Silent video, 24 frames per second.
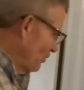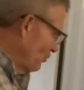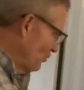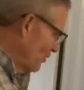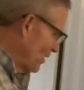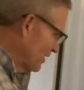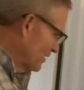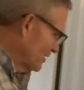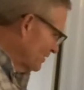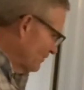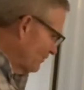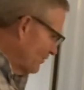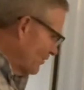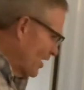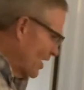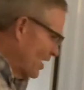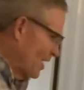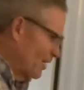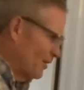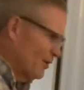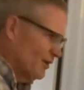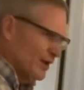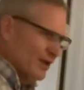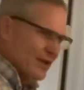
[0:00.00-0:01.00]

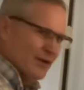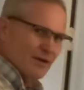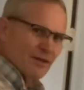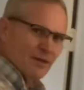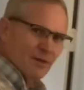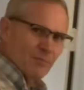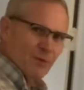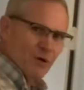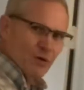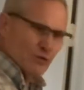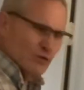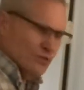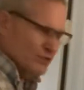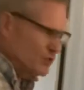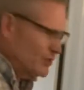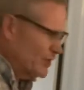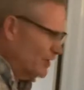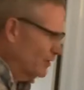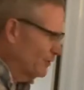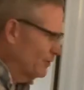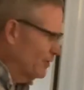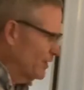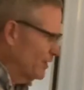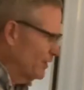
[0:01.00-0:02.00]
rectifier, and the motor
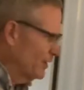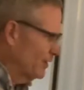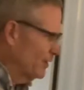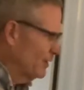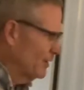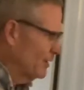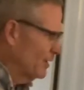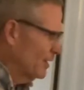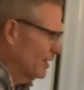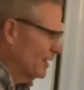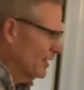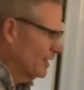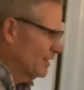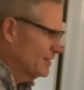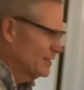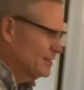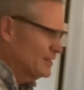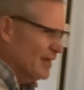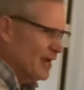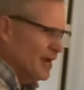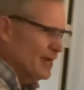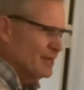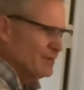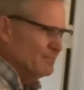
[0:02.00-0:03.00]
generator
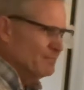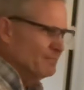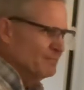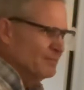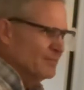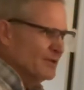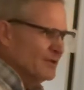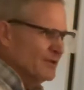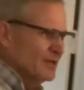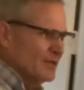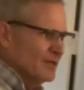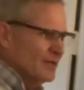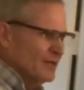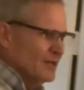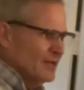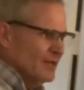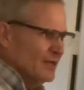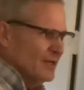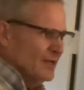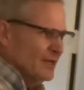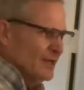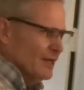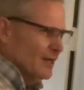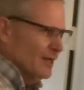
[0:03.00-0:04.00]
type.
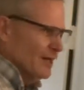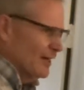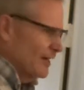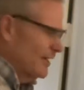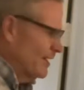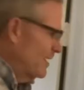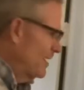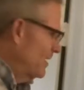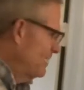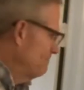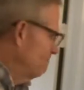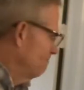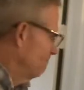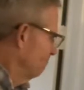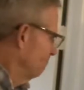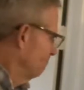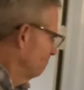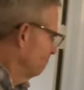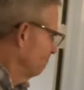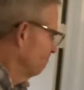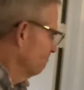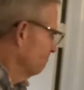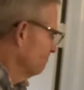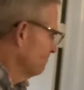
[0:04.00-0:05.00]

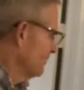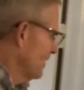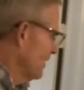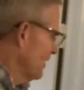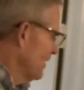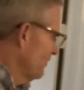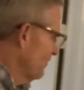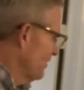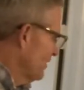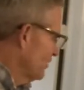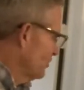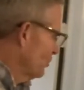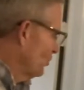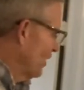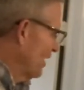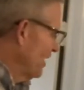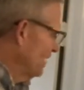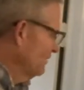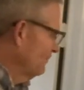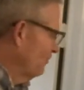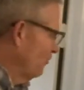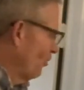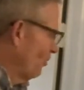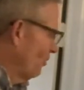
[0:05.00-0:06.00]
The
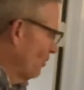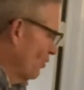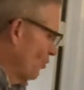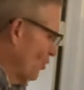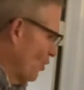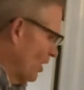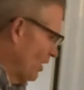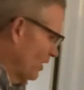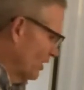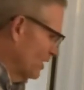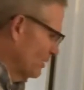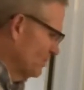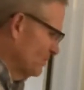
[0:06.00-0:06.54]
transformer welding